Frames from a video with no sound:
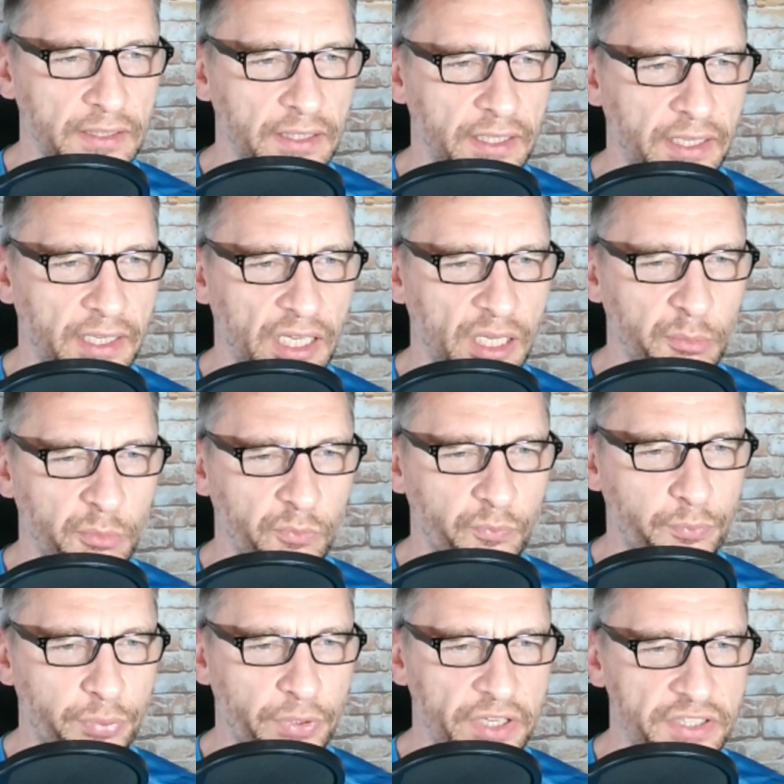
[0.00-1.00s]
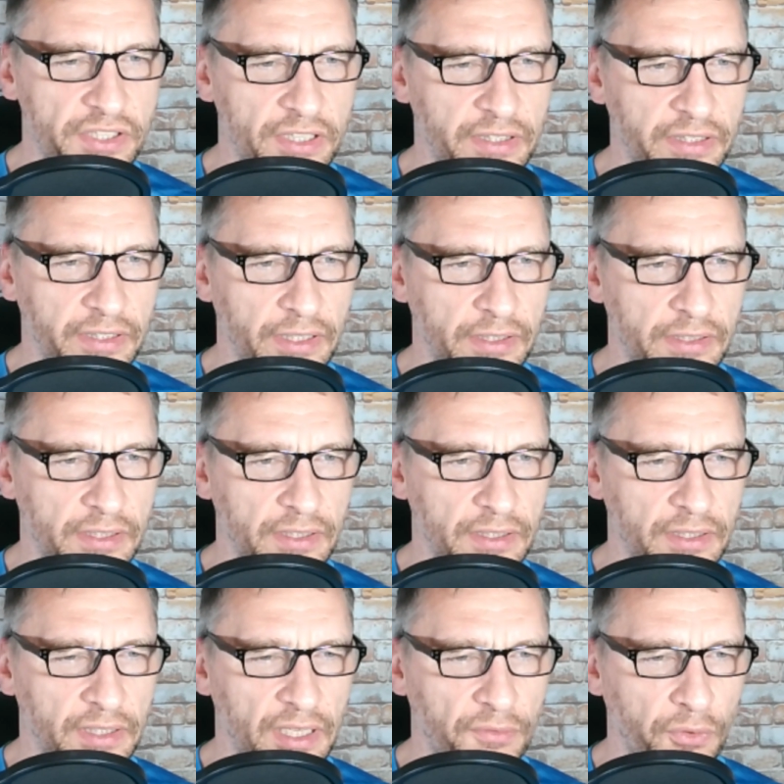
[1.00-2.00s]
I'm presently at
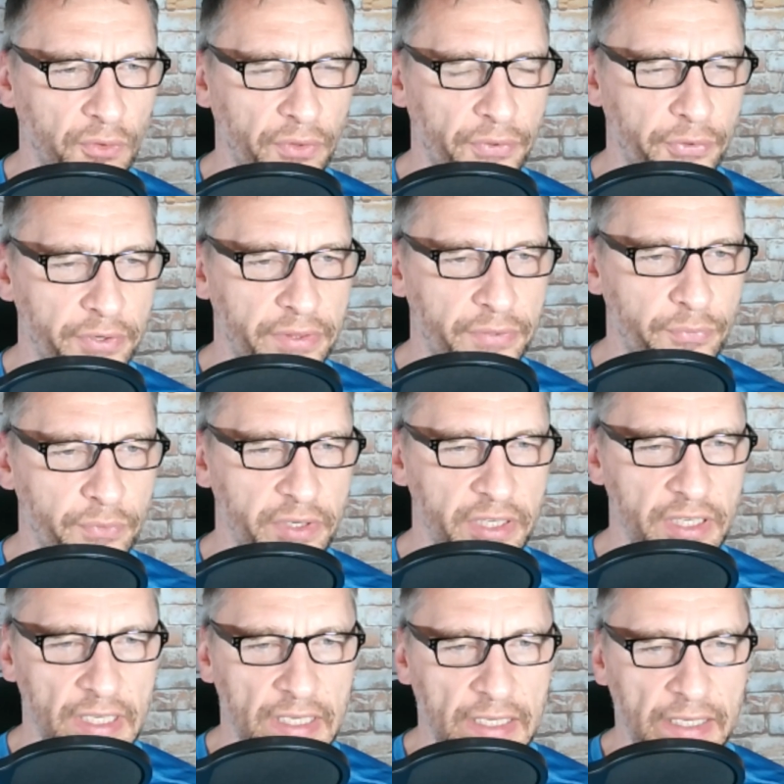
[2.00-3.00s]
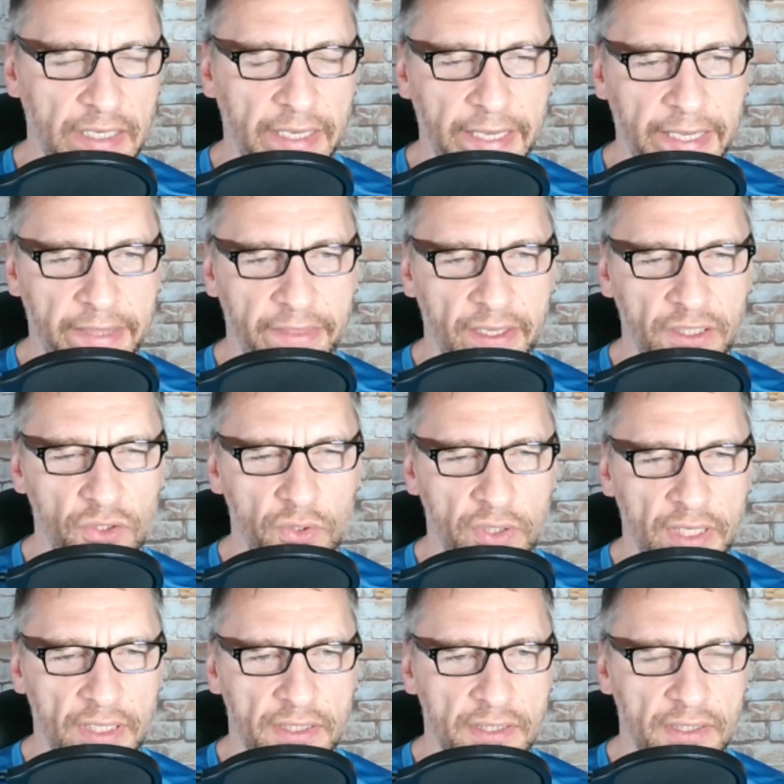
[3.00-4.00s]
level 33. And then you
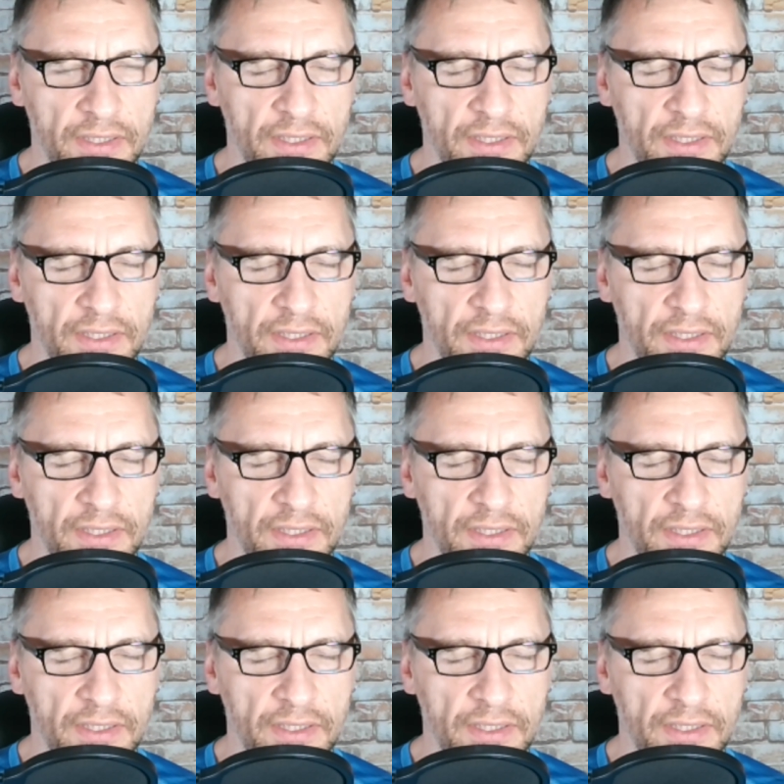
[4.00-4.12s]
get